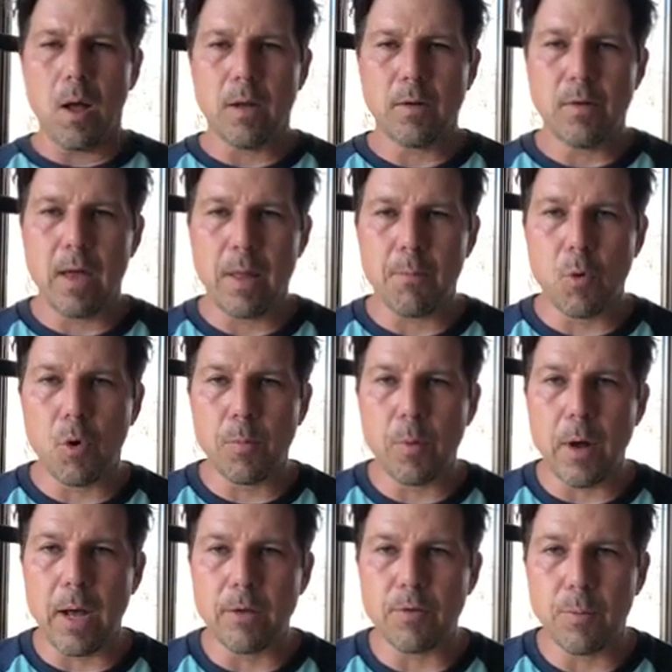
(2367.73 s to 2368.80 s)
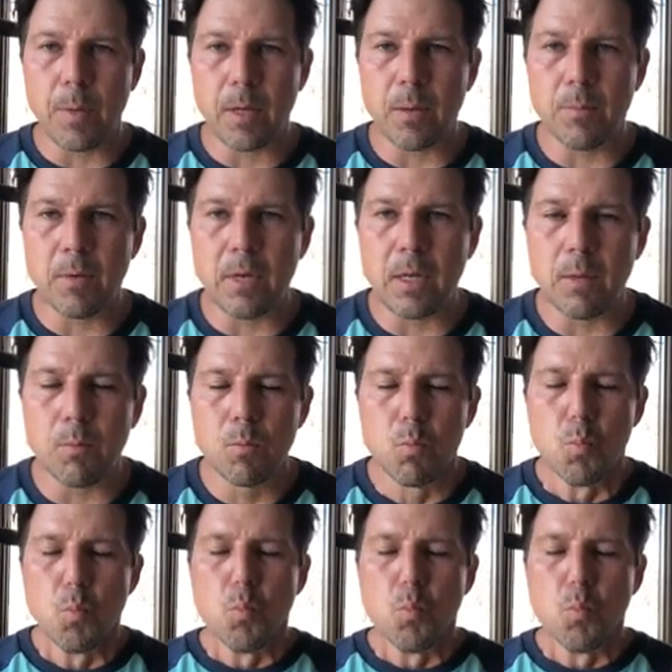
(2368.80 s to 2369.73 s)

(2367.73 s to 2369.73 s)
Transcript: Ten more breaths, make them deep.